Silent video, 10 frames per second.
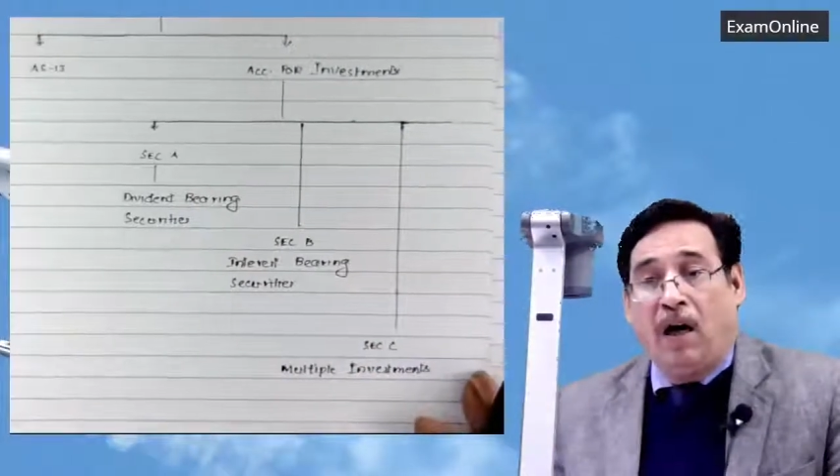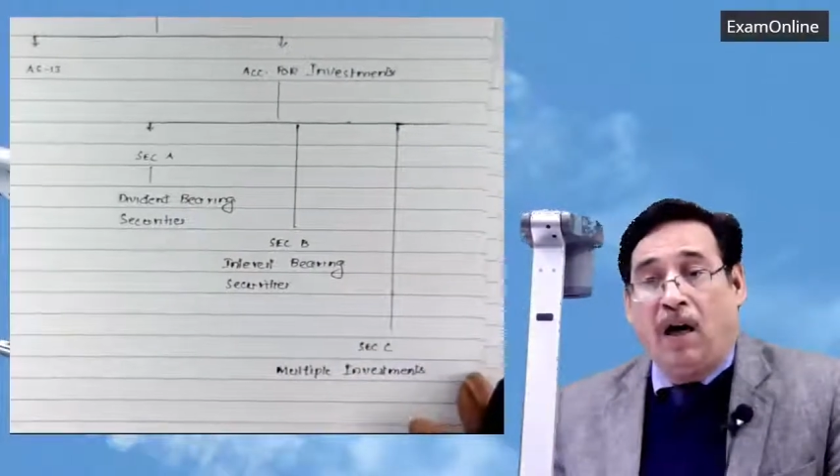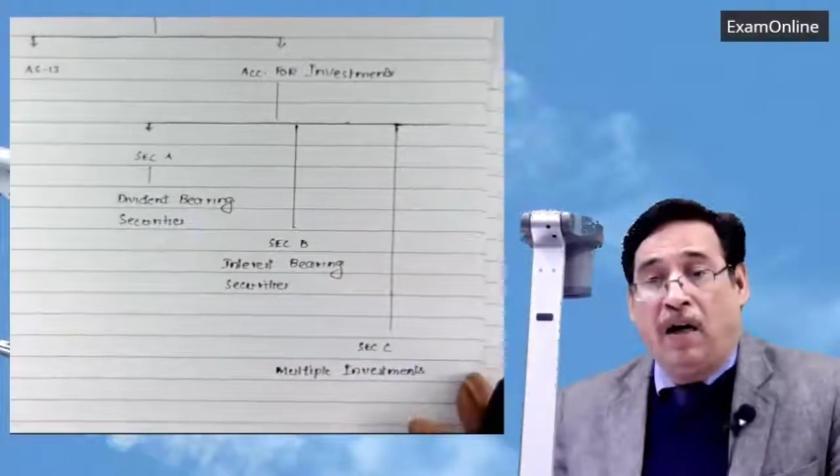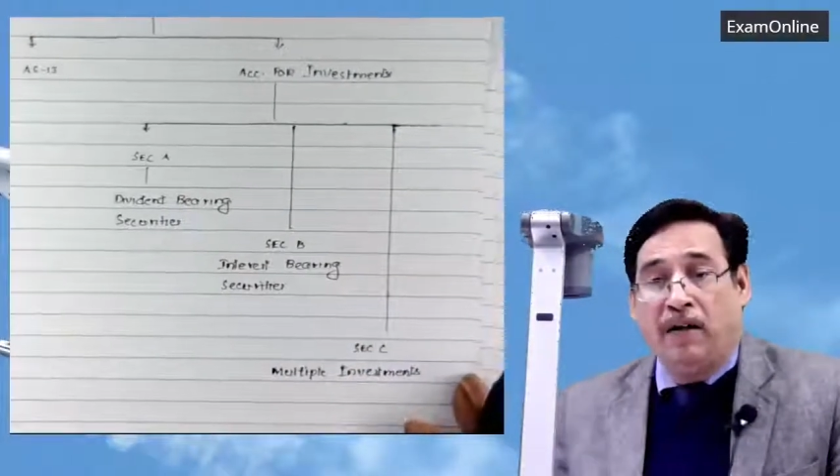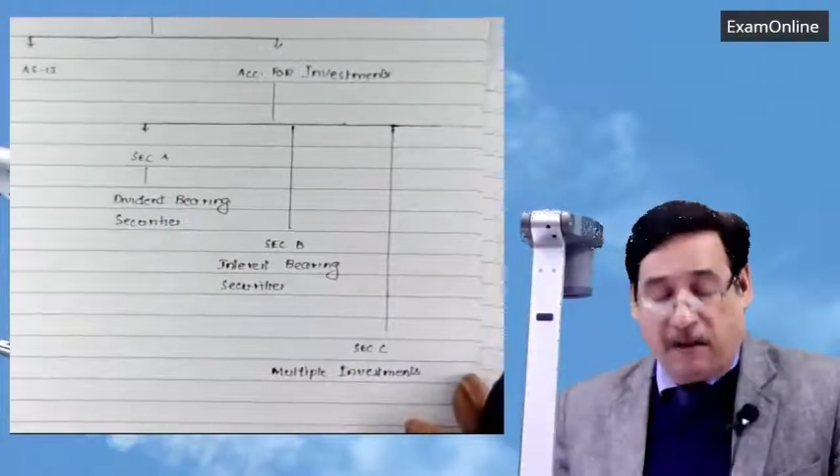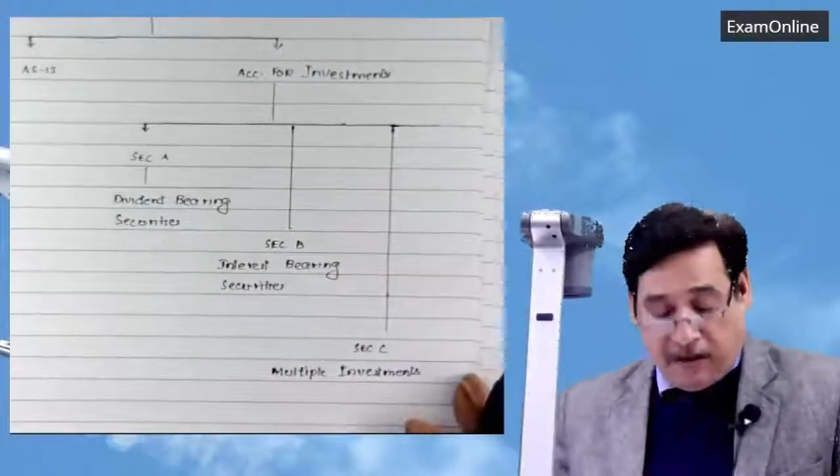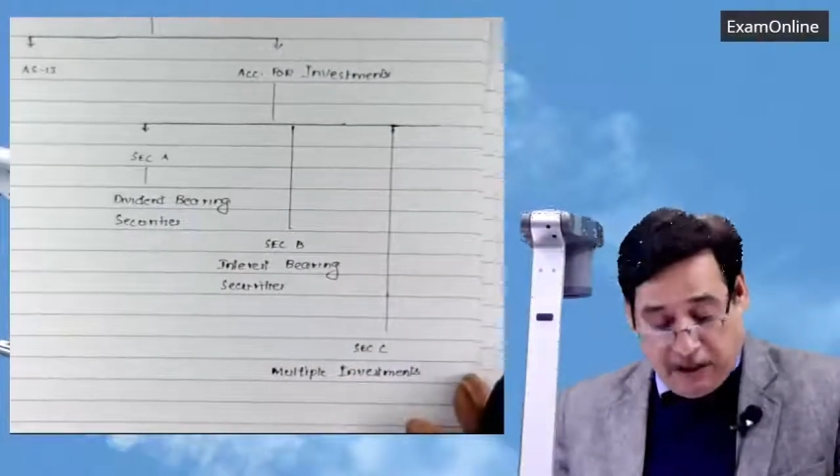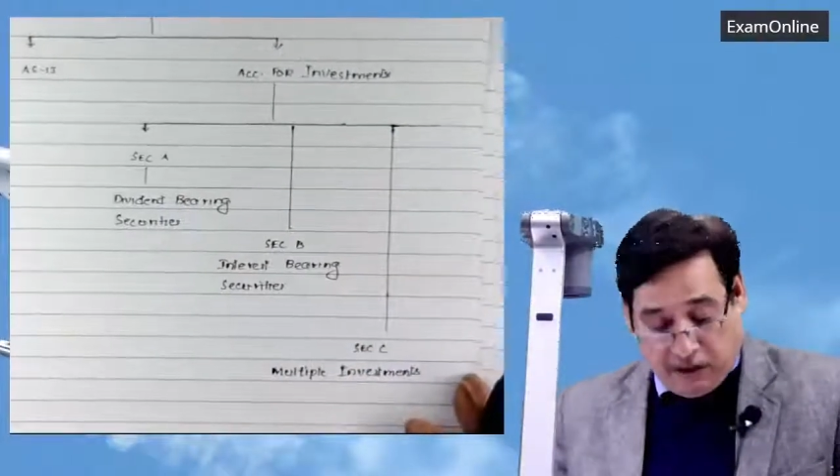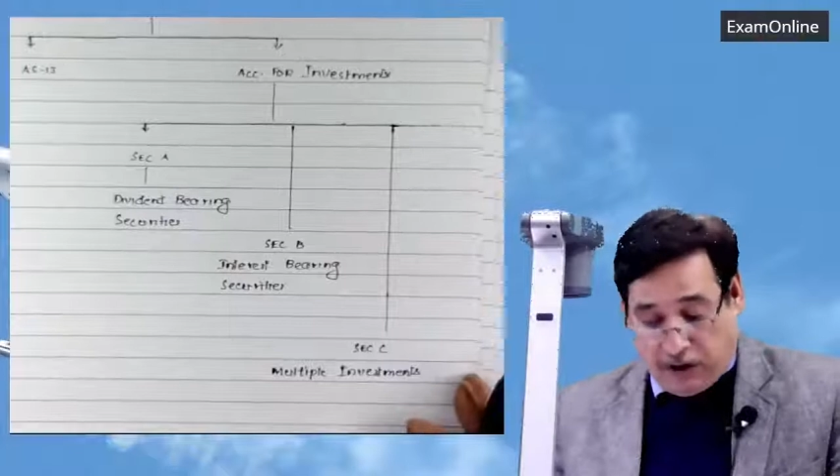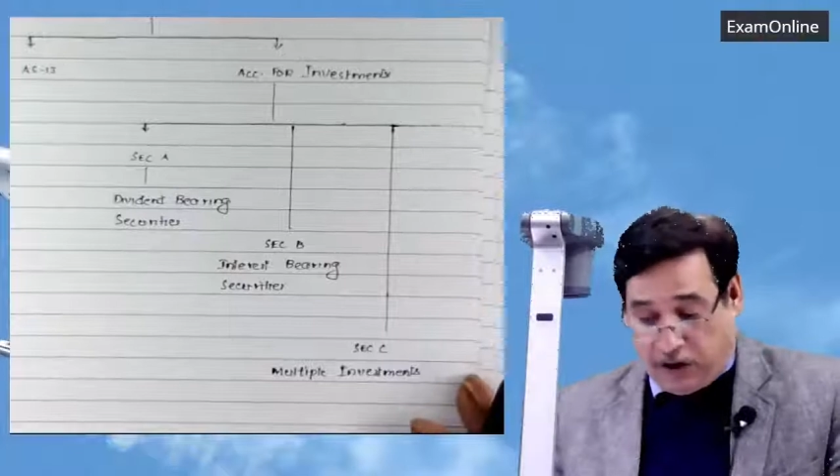Under
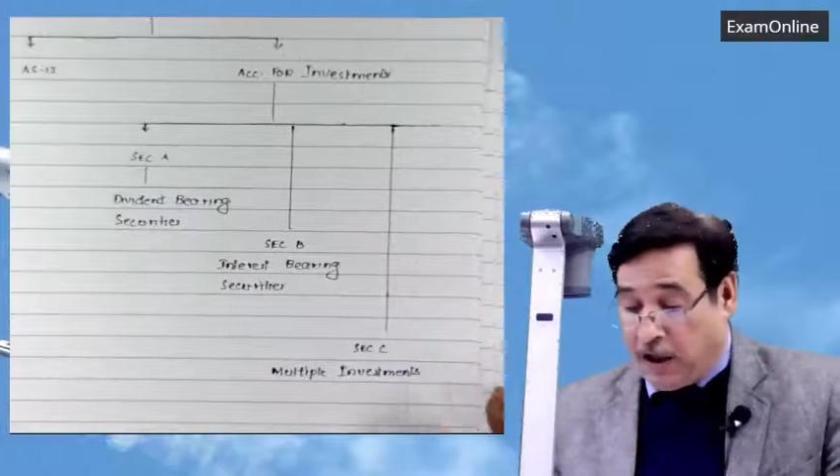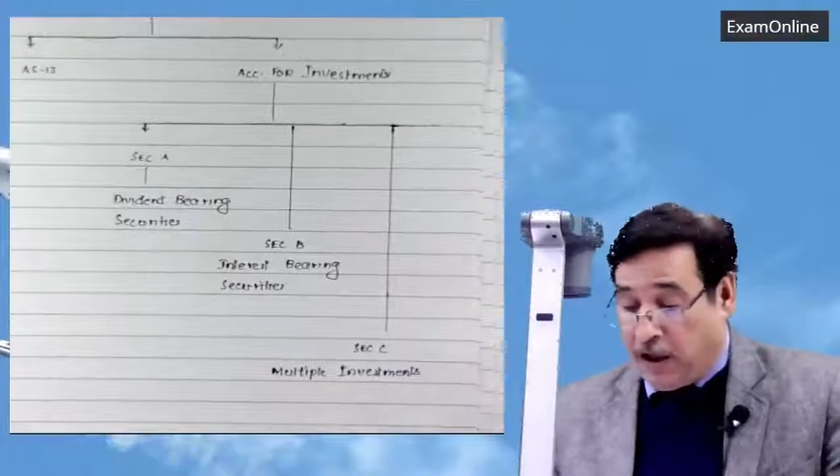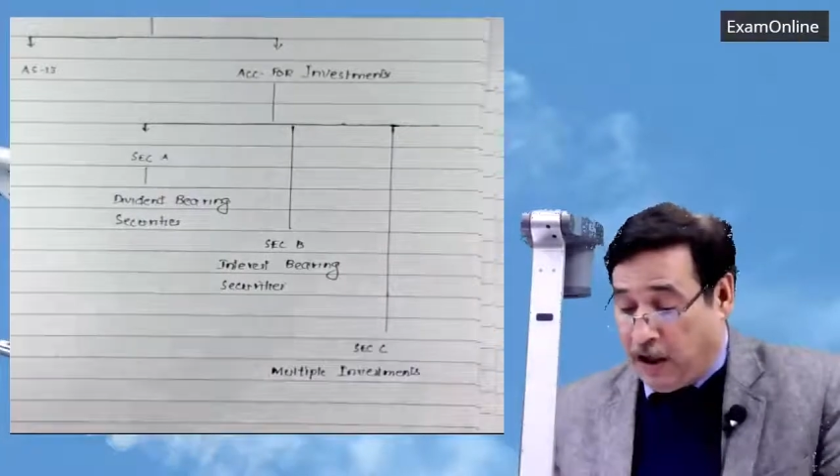Section D,